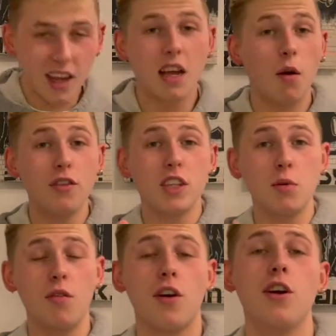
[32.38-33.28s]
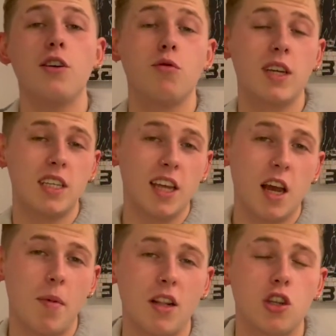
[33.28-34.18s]
Now, obviously, we've heard recently
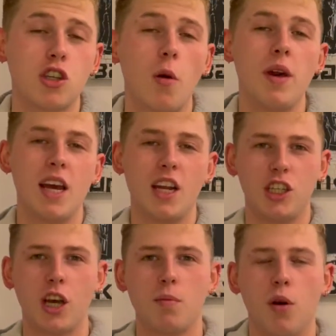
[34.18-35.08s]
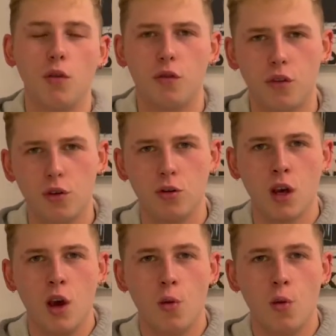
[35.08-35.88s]
about the Tommy and Jake Paul feud,